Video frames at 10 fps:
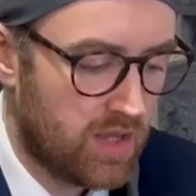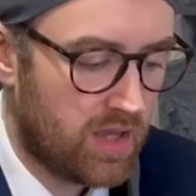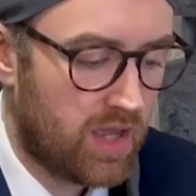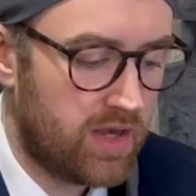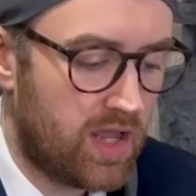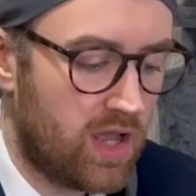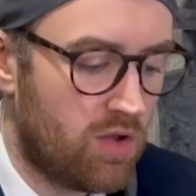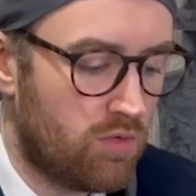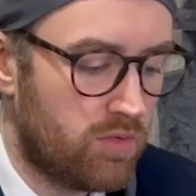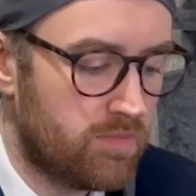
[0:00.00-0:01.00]
And
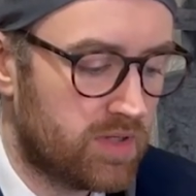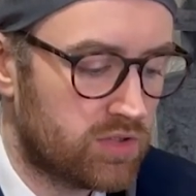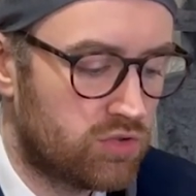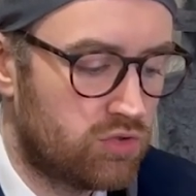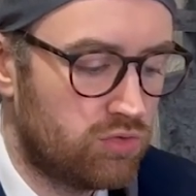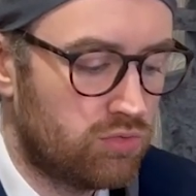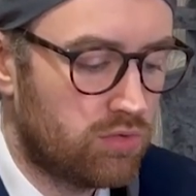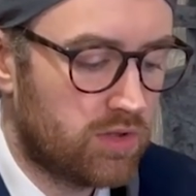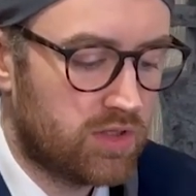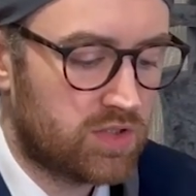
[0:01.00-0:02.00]
now we must
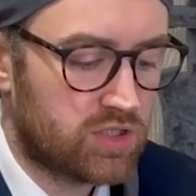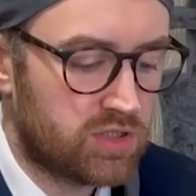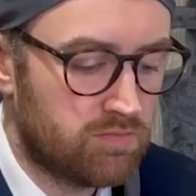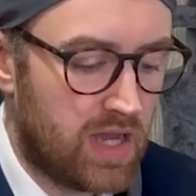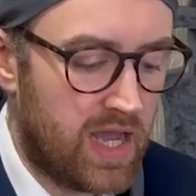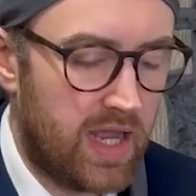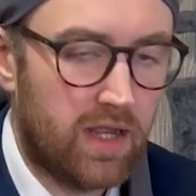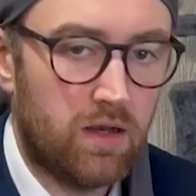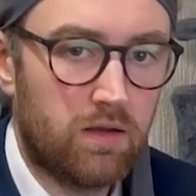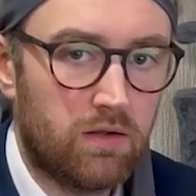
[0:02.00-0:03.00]
do the
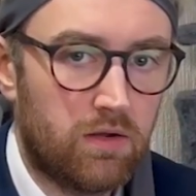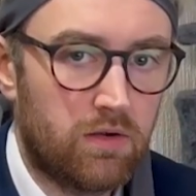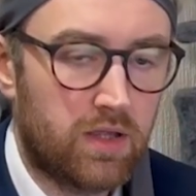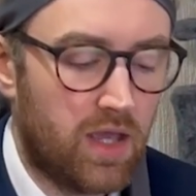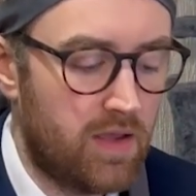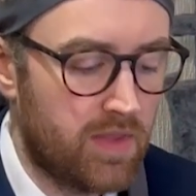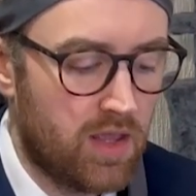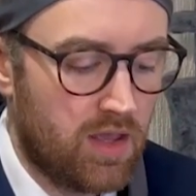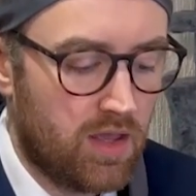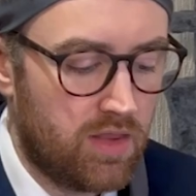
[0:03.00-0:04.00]
smile, okay?
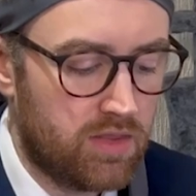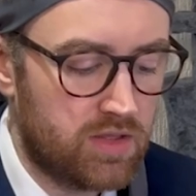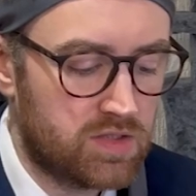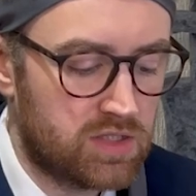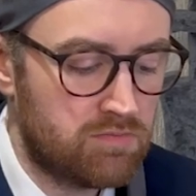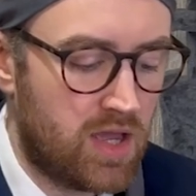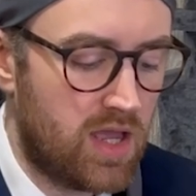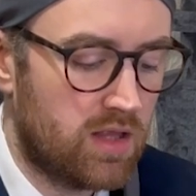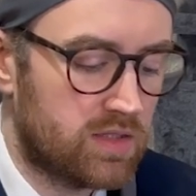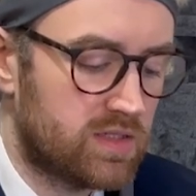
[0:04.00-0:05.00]
And the
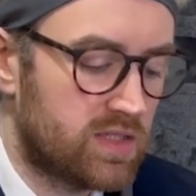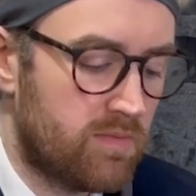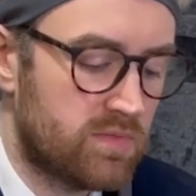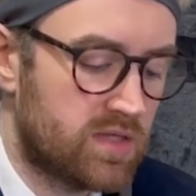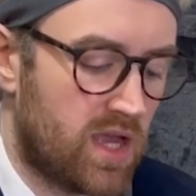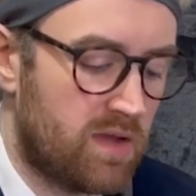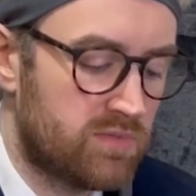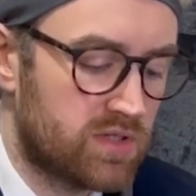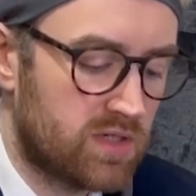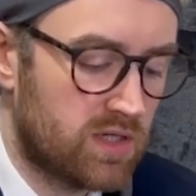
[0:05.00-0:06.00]
smile
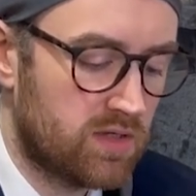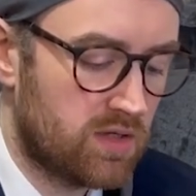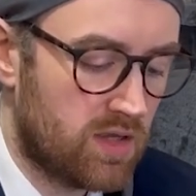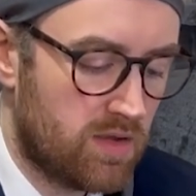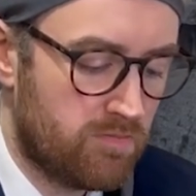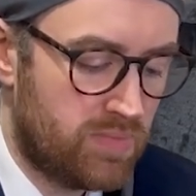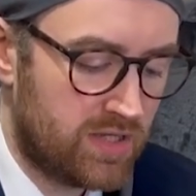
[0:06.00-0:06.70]
sometimes can be